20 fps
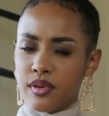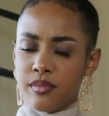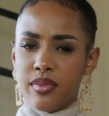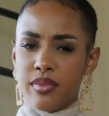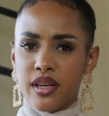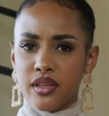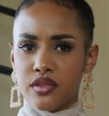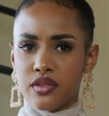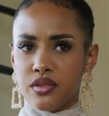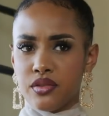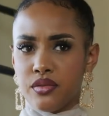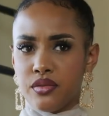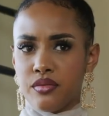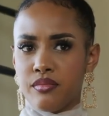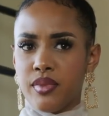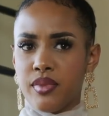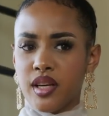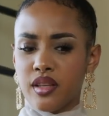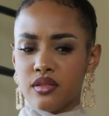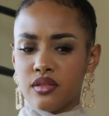Back
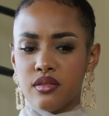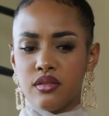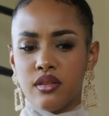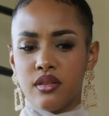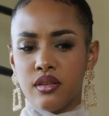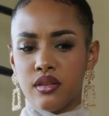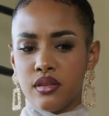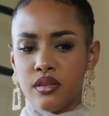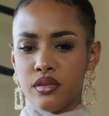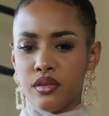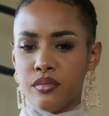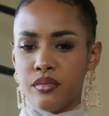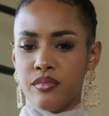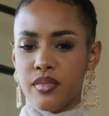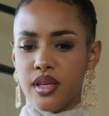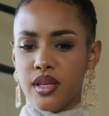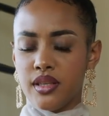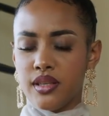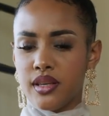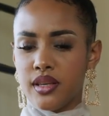to the
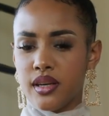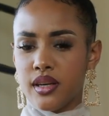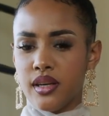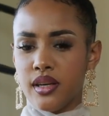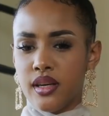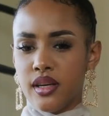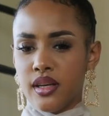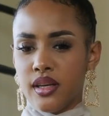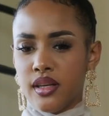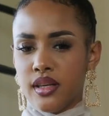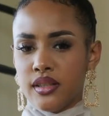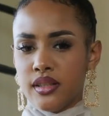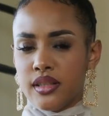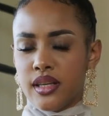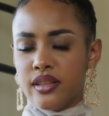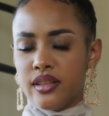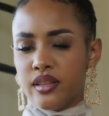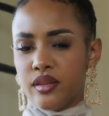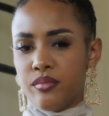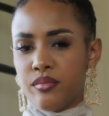media
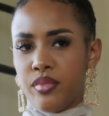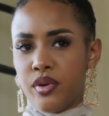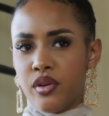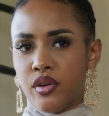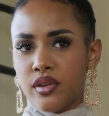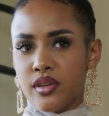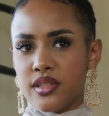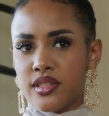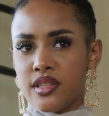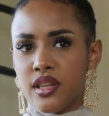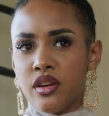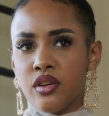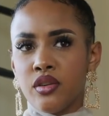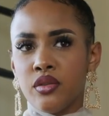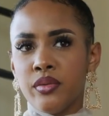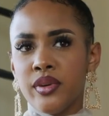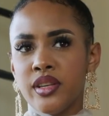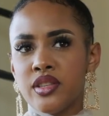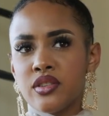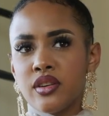and the blogs. They're
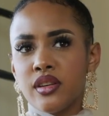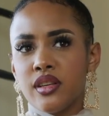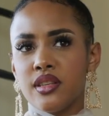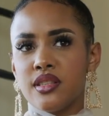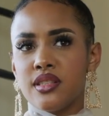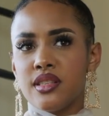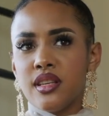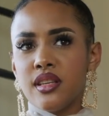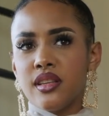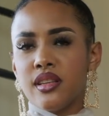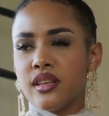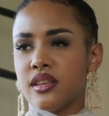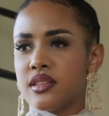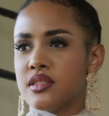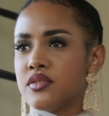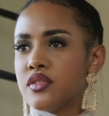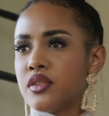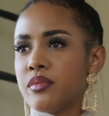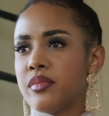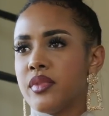always going to see things
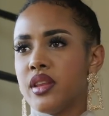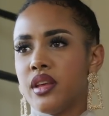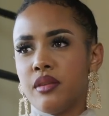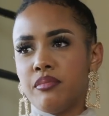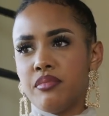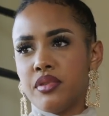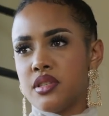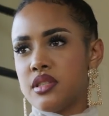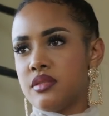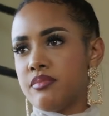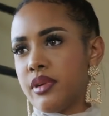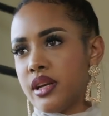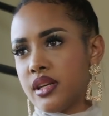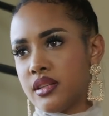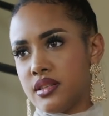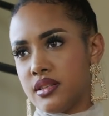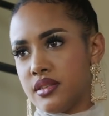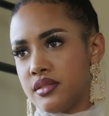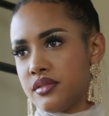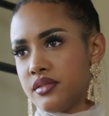from their
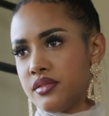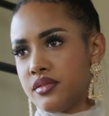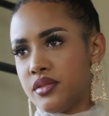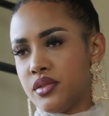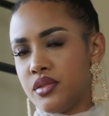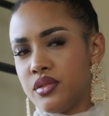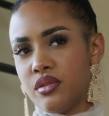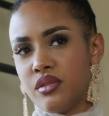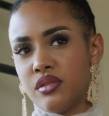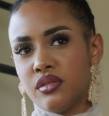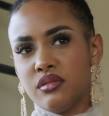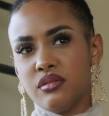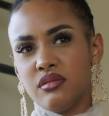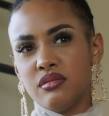perspective, you know.